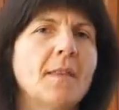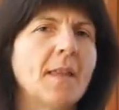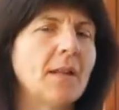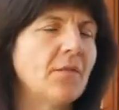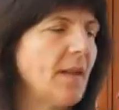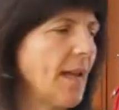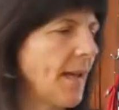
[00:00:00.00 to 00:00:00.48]

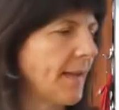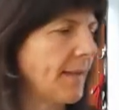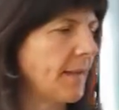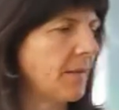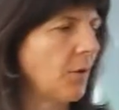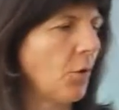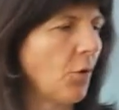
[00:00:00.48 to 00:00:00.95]
Then we
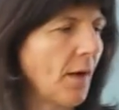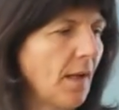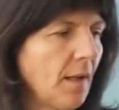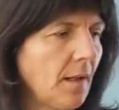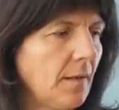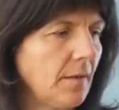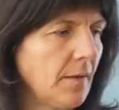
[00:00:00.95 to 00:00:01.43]
add the oil.
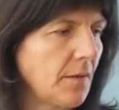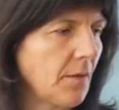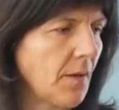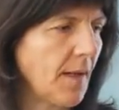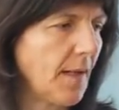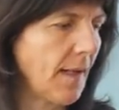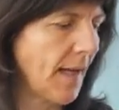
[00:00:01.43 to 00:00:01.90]
So
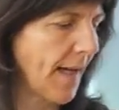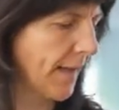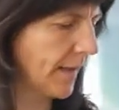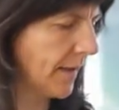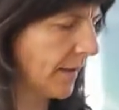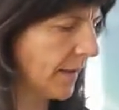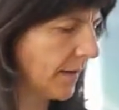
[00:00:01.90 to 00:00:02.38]
I
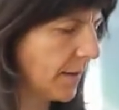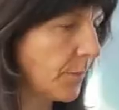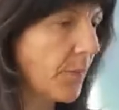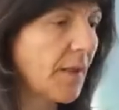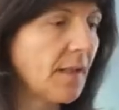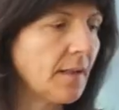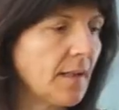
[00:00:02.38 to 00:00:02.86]
like the
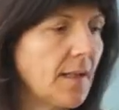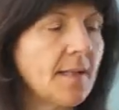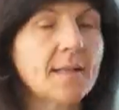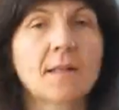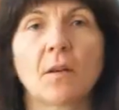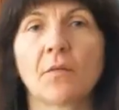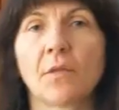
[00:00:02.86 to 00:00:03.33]

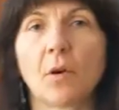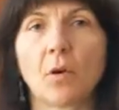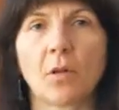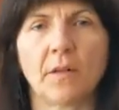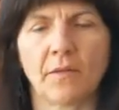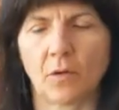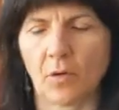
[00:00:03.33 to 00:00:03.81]
bitterness of the
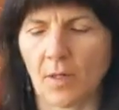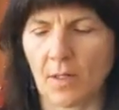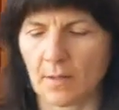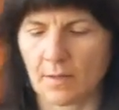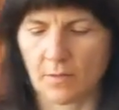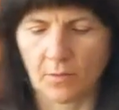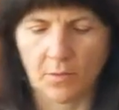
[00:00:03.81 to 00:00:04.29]
olive oil,
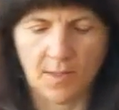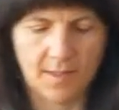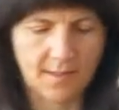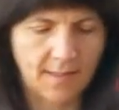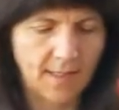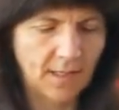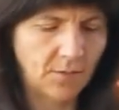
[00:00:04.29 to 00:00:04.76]
so I
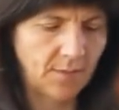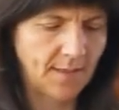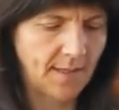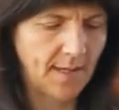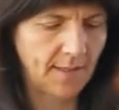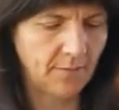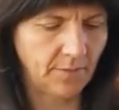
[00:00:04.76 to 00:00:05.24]
start with
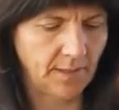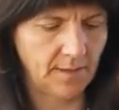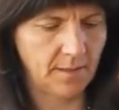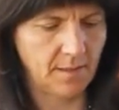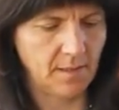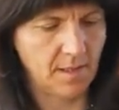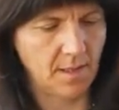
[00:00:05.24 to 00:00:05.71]
that
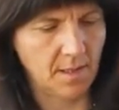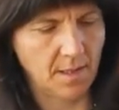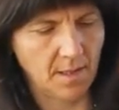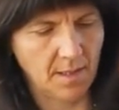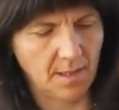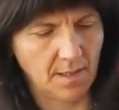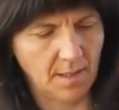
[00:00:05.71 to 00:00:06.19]
one,
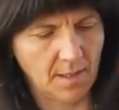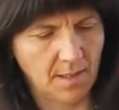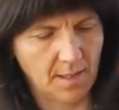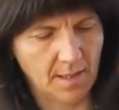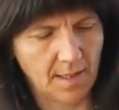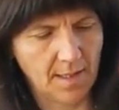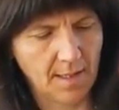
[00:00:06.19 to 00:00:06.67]

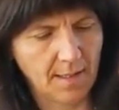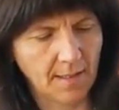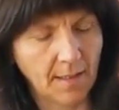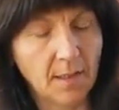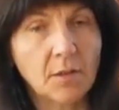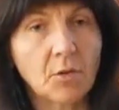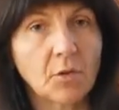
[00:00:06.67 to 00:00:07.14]

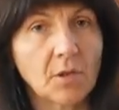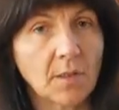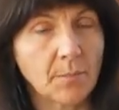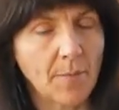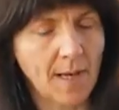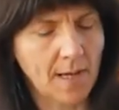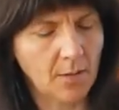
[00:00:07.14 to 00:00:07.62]
adding a good
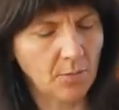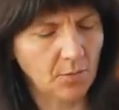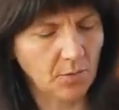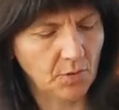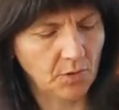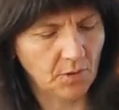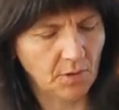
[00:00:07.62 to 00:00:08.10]

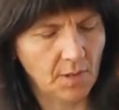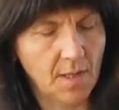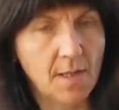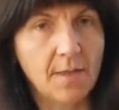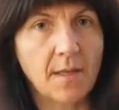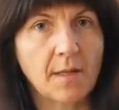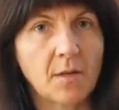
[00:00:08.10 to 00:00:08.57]
amount,
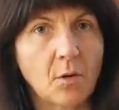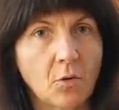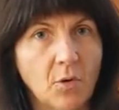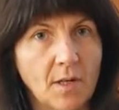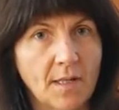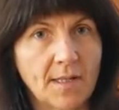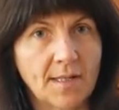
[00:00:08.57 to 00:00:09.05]
and then
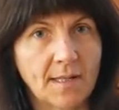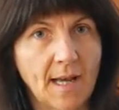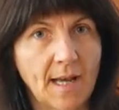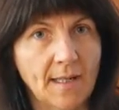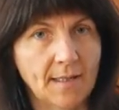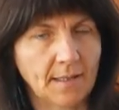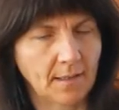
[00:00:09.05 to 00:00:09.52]
already
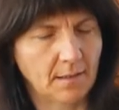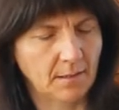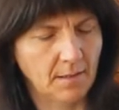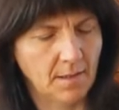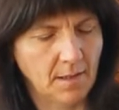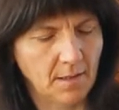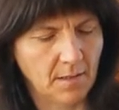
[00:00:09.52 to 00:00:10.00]
starting
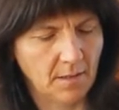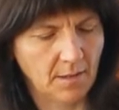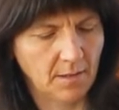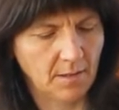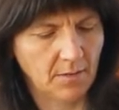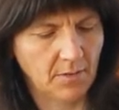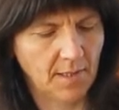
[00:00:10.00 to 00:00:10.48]

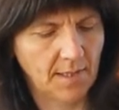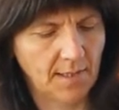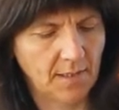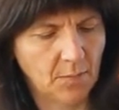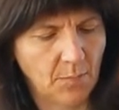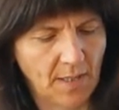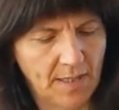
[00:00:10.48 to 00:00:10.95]

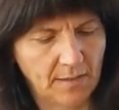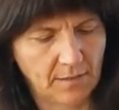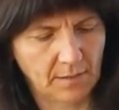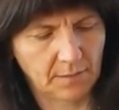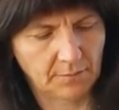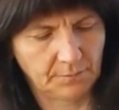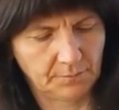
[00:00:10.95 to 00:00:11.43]
running the
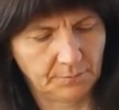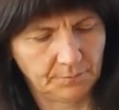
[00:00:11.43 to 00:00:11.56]
blender.